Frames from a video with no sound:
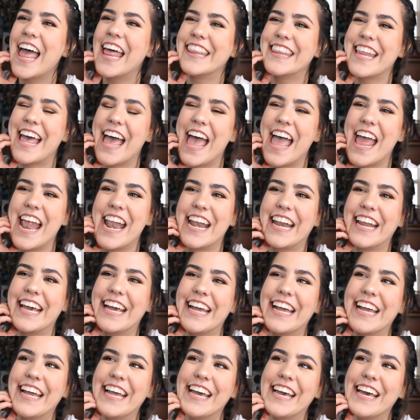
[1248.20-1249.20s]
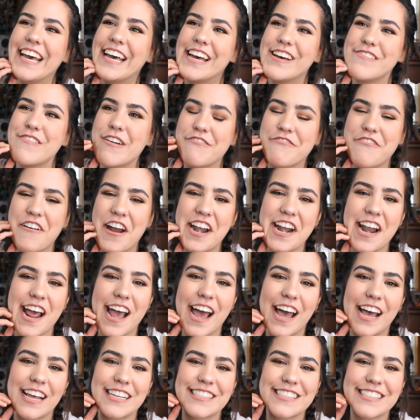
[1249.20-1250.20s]
and then my friend
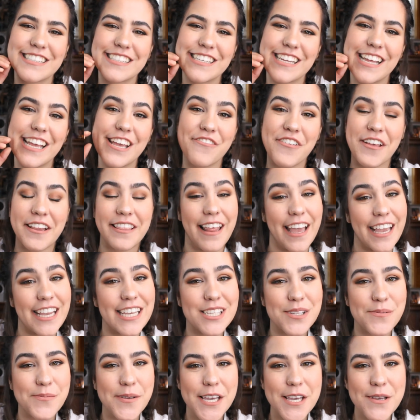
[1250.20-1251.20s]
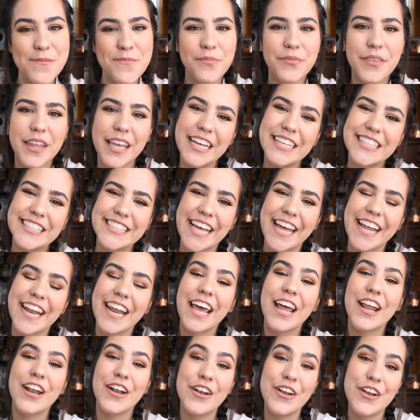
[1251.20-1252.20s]
asks if it likes me, it said
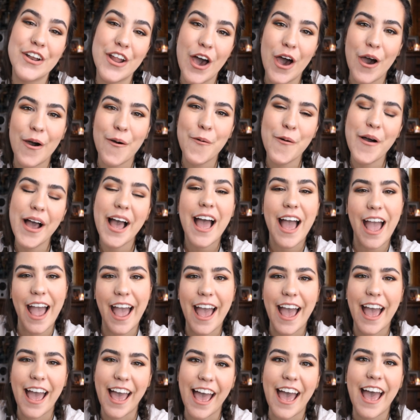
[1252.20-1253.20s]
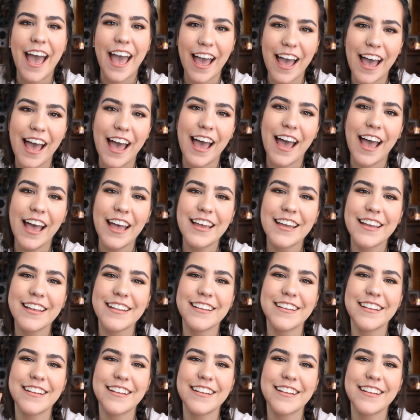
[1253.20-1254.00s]
no, ha ha ha.